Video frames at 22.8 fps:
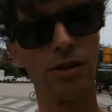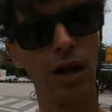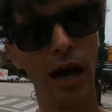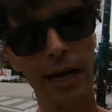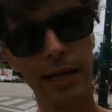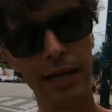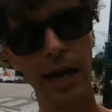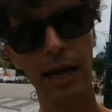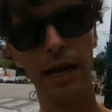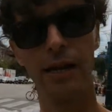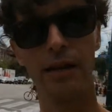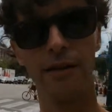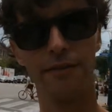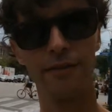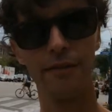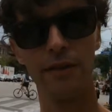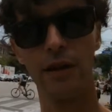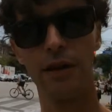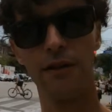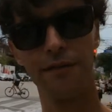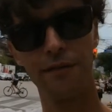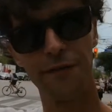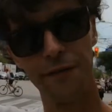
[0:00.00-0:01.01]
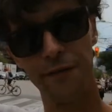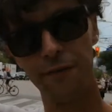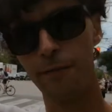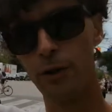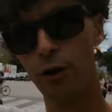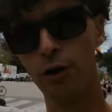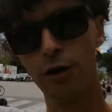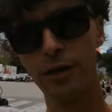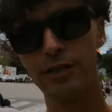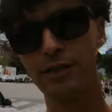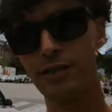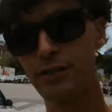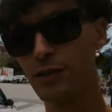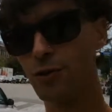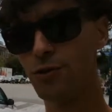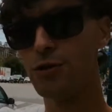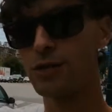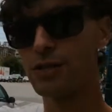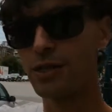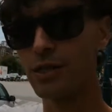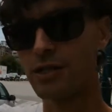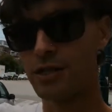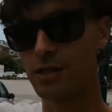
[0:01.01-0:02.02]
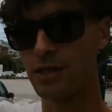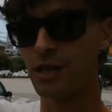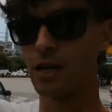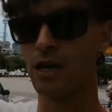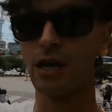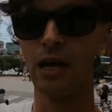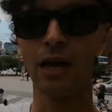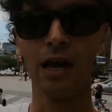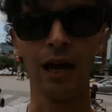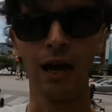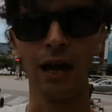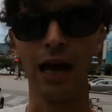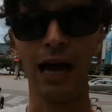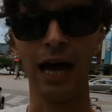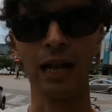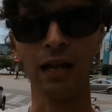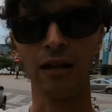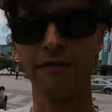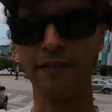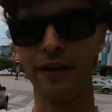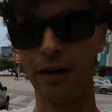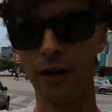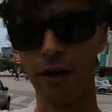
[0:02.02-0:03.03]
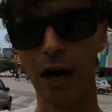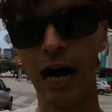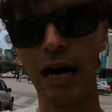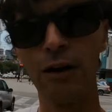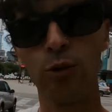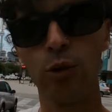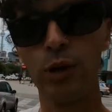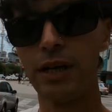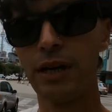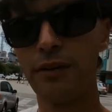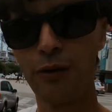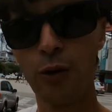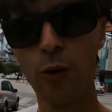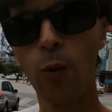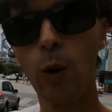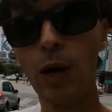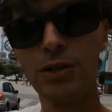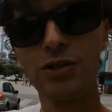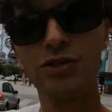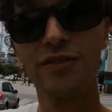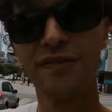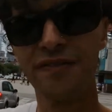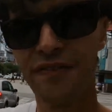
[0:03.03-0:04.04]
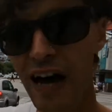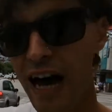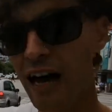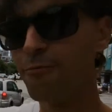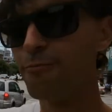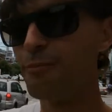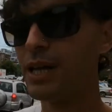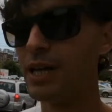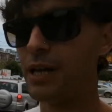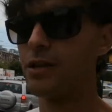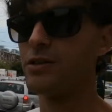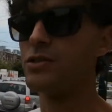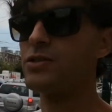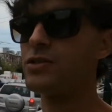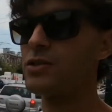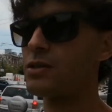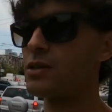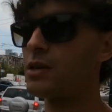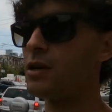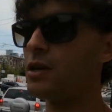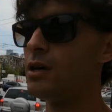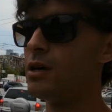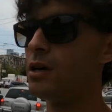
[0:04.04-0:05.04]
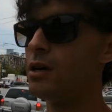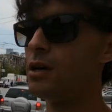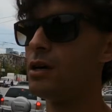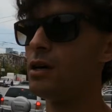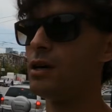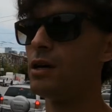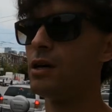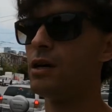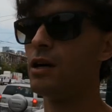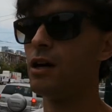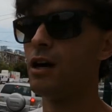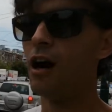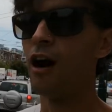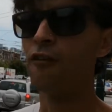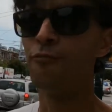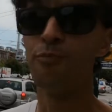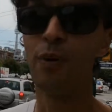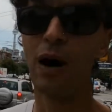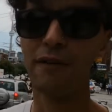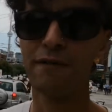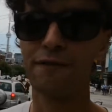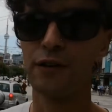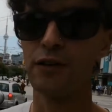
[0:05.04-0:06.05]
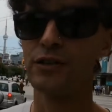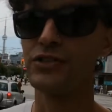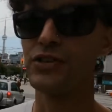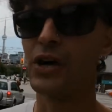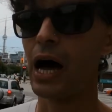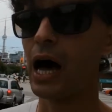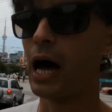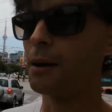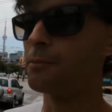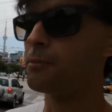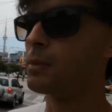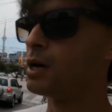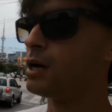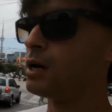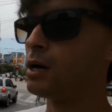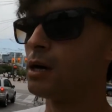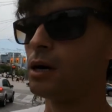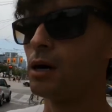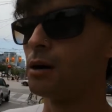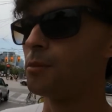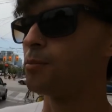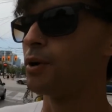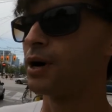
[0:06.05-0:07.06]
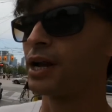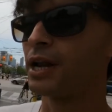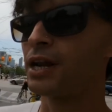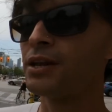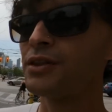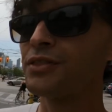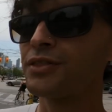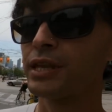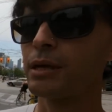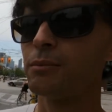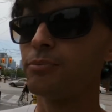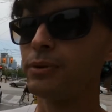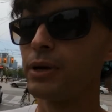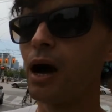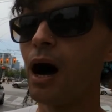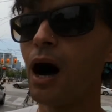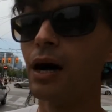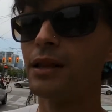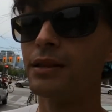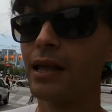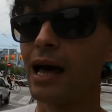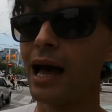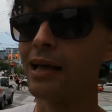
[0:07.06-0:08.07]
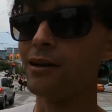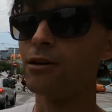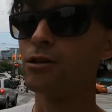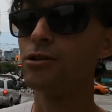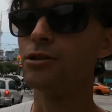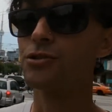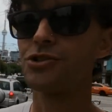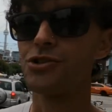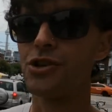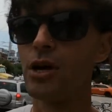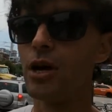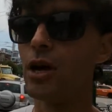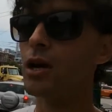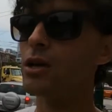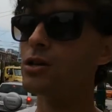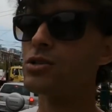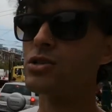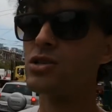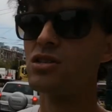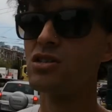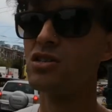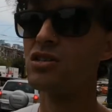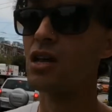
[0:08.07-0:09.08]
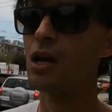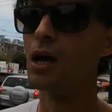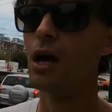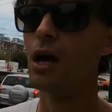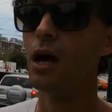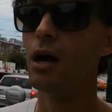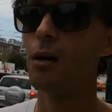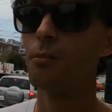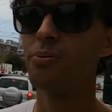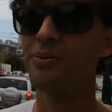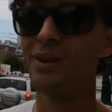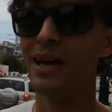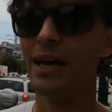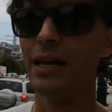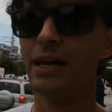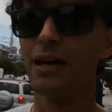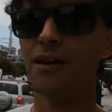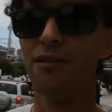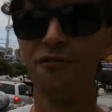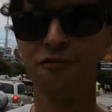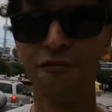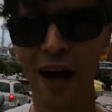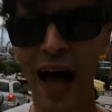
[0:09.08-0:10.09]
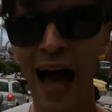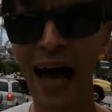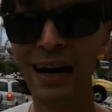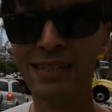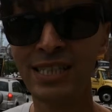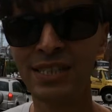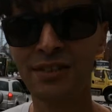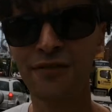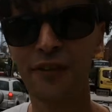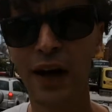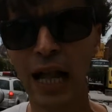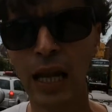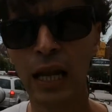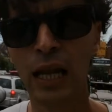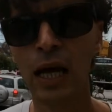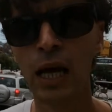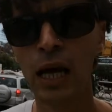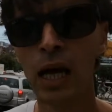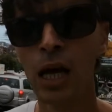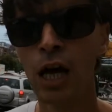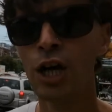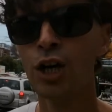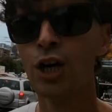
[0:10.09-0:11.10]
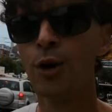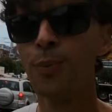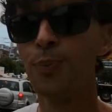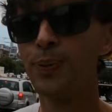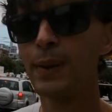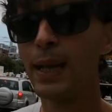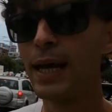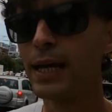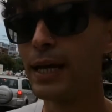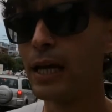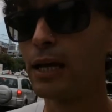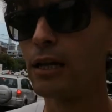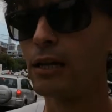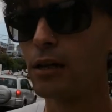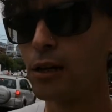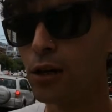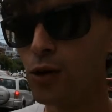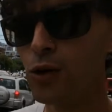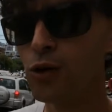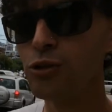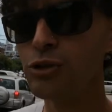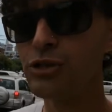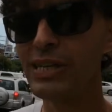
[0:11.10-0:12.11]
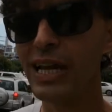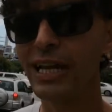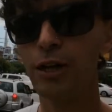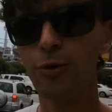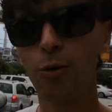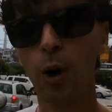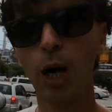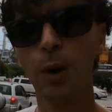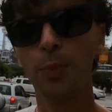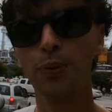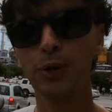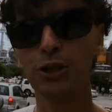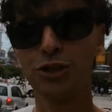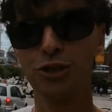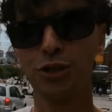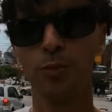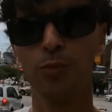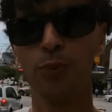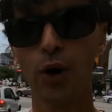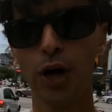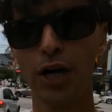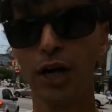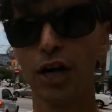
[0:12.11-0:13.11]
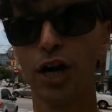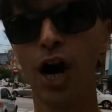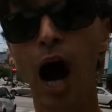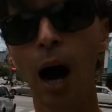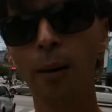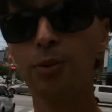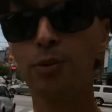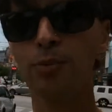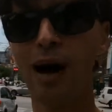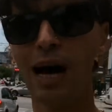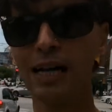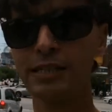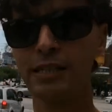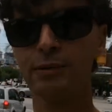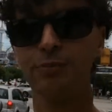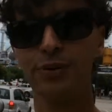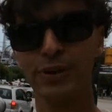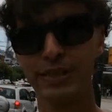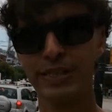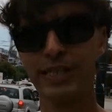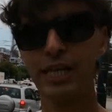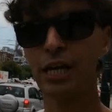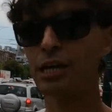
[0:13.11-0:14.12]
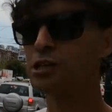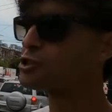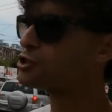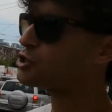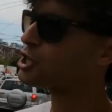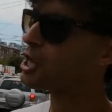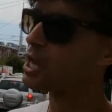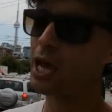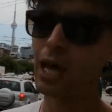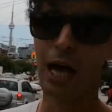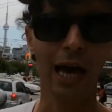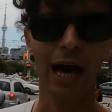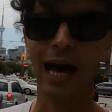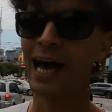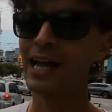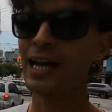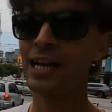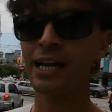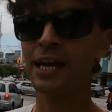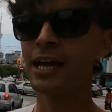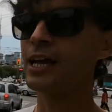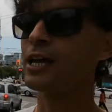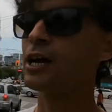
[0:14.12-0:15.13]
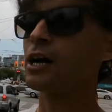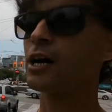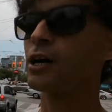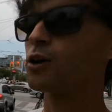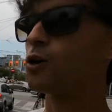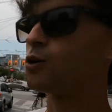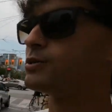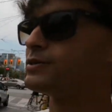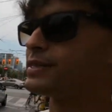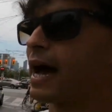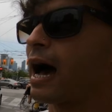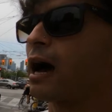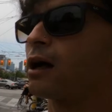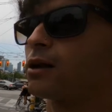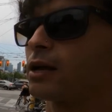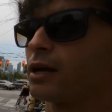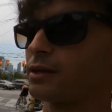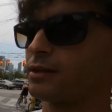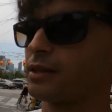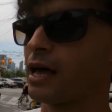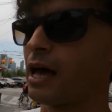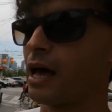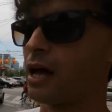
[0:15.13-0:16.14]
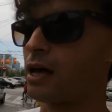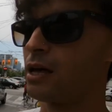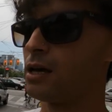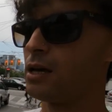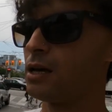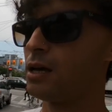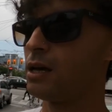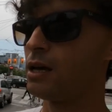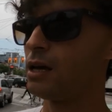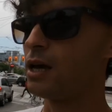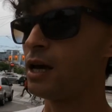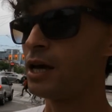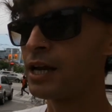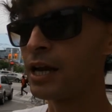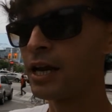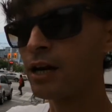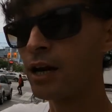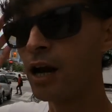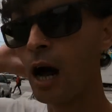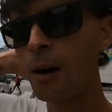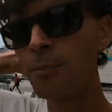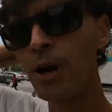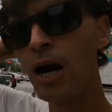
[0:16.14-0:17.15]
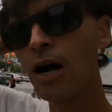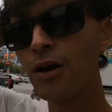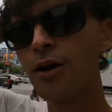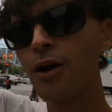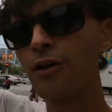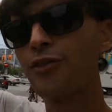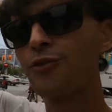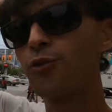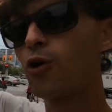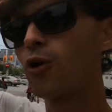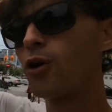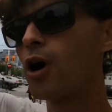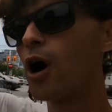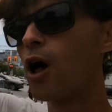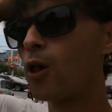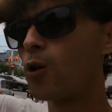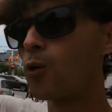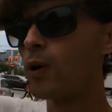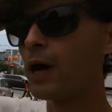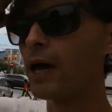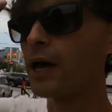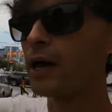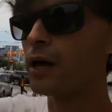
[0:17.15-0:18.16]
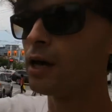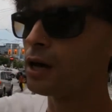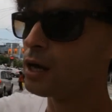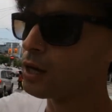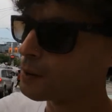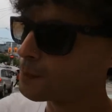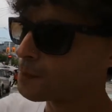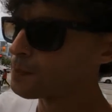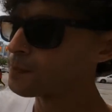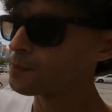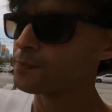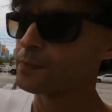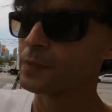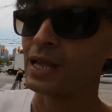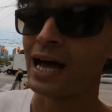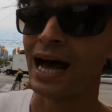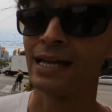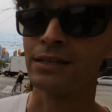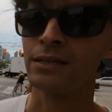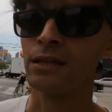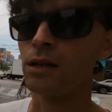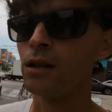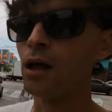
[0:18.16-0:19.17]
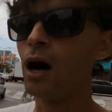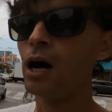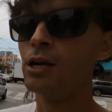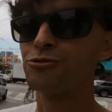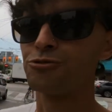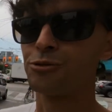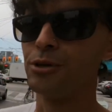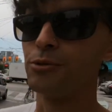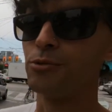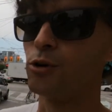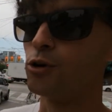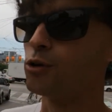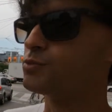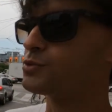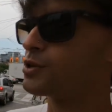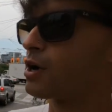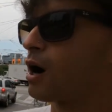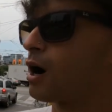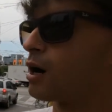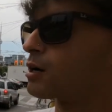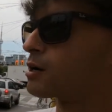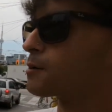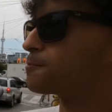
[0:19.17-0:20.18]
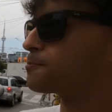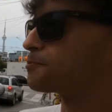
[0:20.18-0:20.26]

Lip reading: If your excuse is the elevator, I will give you 1 to 5 minutes of buffer time. But anything beyond that, you're just playing it fast, fella. You're playing it loose, and you want to put your boy in a compromising position, and it ain't gonna go down like that. It ain't gonna. I'm not gonna throw it all away at the laundry room, dog.